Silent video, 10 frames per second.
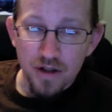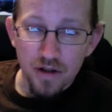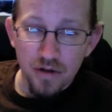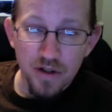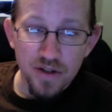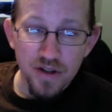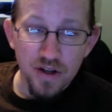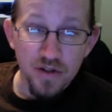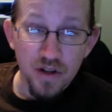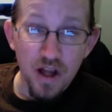OS
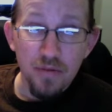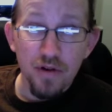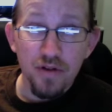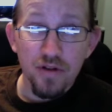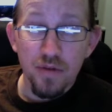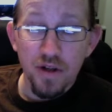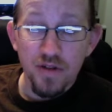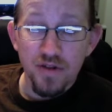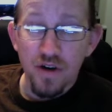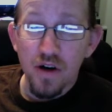X Leopard to be
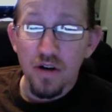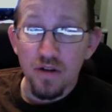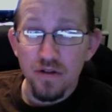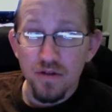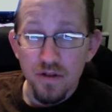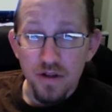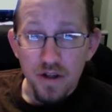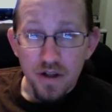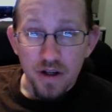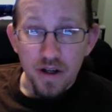installed.
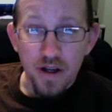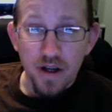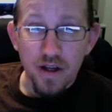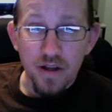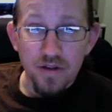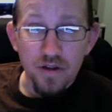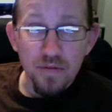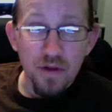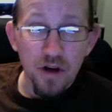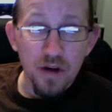And it took
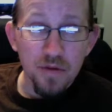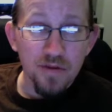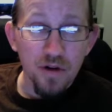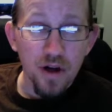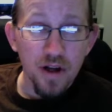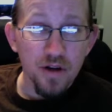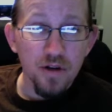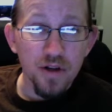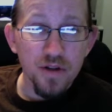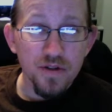me a while before I
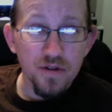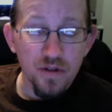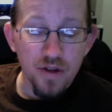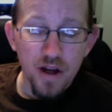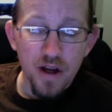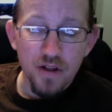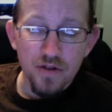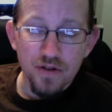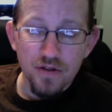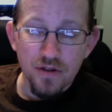noticed that,
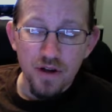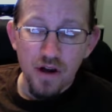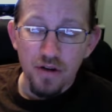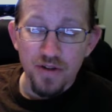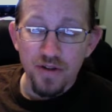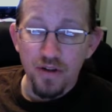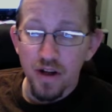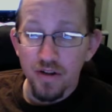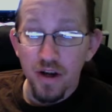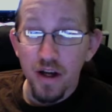no, it still
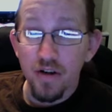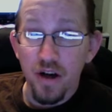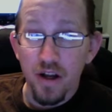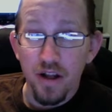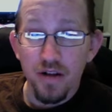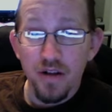had Tiger on it.